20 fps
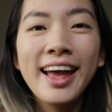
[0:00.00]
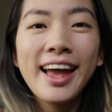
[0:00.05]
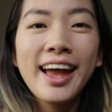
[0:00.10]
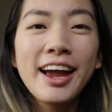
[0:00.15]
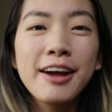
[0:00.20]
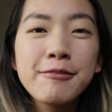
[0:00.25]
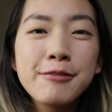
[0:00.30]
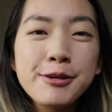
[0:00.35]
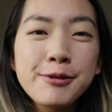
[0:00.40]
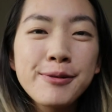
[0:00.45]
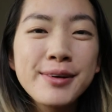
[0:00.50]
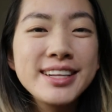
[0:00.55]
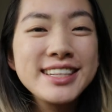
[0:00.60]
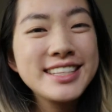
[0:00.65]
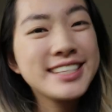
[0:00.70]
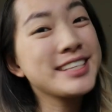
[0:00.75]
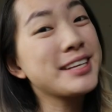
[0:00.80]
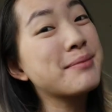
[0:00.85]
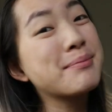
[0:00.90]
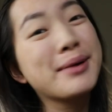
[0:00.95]
Hey
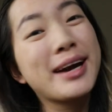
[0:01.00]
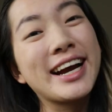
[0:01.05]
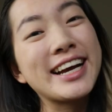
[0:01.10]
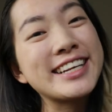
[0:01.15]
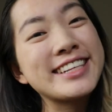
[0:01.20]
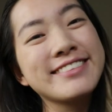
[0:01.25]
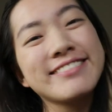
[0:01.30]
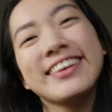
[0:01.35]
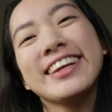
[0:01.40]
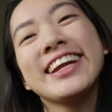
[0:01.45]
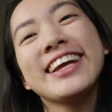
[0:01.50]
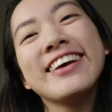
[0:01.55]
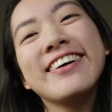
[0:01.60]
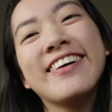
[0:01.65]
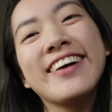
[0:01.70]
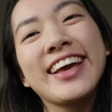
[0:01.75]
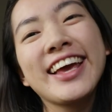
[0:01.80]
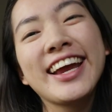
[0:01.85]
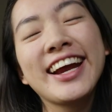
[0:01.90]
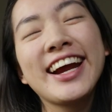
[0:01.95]
everyone, surprise
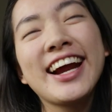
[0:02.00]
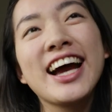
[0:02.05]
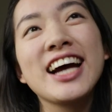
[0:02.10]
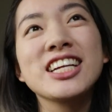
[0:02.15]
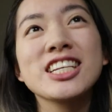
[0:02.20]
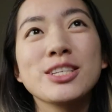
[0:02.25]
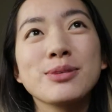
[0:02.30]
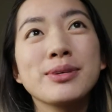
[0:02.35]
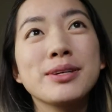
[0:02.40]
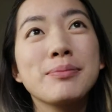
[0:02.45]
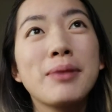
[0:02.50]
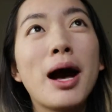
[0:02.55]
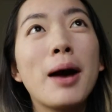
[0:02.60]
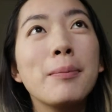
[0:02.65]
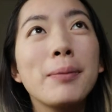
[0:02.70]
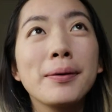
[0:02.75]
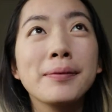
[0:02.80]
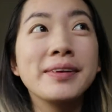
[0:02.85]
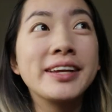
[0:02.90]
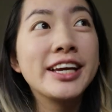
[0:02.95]
video here. I just want to
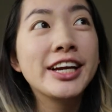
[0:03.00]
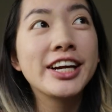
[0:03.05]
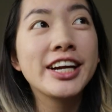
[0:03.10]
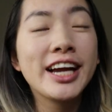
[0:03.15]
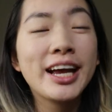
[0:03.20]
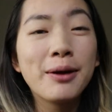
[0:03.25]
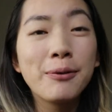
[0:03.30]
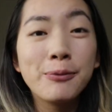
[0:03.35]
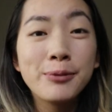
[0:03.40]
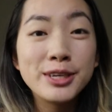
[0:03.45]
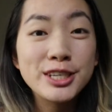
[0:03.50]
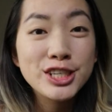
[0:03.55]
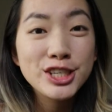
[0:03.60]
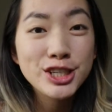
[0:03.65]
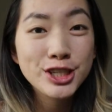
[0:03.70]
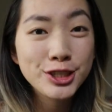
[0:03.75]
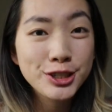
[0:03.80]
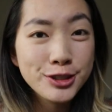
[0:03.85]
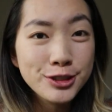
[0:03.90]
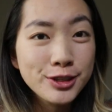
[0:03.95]
pop on here and
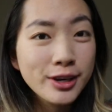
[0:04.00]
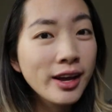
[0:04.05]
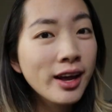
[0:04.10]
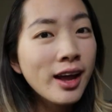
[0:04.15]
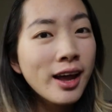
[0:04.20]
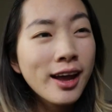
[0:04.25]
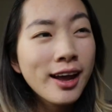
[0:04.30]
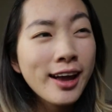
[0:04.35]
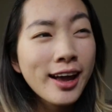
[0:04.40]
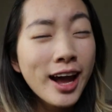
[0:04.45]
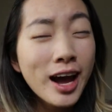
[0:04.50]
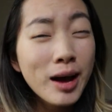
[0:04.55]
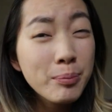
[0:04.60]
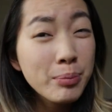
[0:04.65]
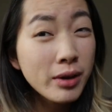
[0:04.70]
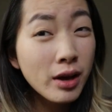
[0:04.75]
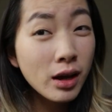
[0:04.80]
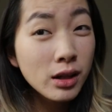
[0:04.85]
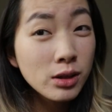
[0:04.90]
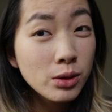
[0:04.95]
wish you
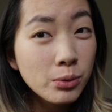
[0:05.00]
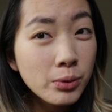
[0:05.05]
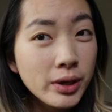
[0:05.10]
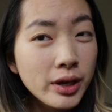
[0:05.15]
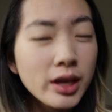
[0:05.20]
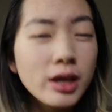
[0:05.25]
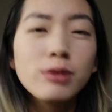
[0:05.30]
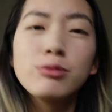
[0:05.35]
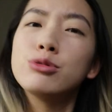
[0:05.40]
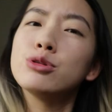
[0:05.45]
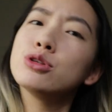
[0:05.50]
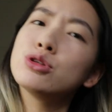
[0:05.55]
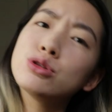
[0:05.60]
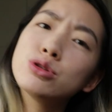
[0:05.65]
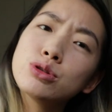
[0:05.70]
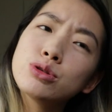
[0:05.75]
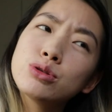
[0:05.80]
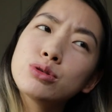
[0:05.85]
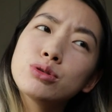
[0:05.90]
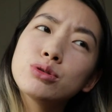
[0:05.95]
happy Halloween if you
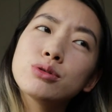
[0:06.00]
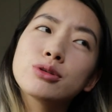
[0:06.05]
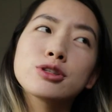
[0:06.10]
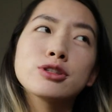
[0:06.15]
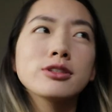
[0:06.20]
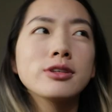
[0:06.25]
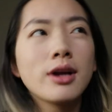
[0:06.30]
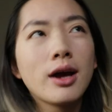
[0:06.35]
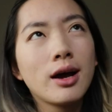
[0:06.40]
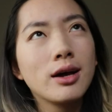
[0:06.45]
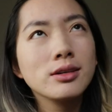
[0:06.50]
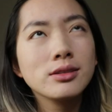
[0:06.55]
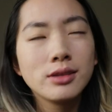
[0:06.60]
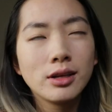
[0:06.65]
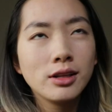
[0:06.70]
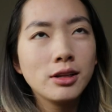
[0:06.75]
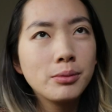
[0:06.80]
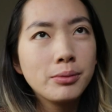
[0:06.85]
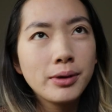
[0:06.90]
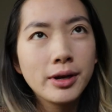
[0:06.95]
do or do not
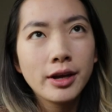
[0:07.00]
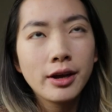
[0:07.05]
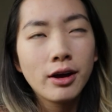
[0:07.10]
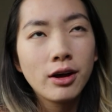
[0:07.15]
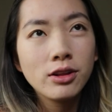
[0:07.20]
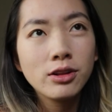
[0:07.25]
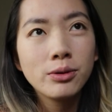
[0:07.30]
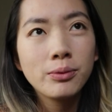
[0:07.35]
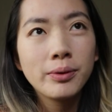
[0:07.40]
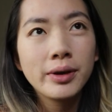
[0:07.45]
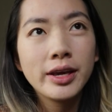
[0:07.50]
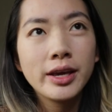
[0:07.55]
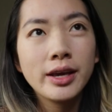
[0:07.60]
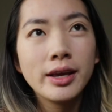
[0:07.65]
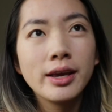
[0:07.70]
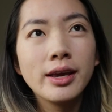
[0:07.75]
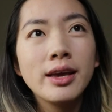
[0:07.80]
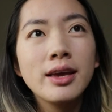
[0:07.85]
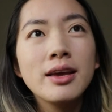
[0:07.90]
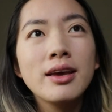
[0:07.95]
celebrate
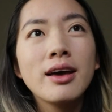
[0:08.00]
Halloween.